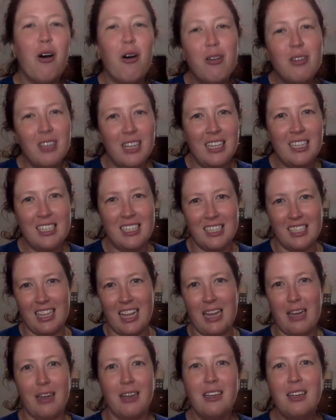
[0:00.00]
whole list is
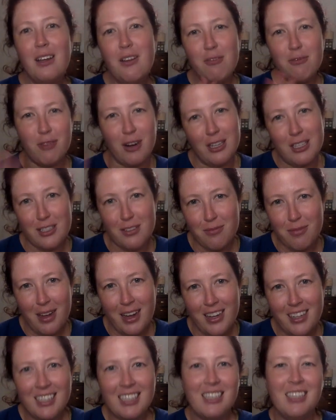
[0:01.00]
like friends of
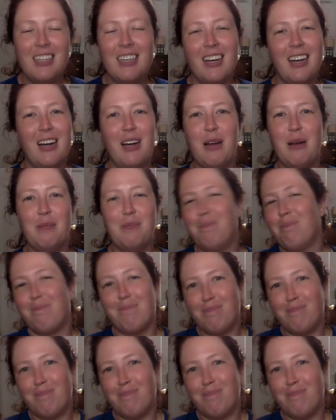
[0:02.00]
mine.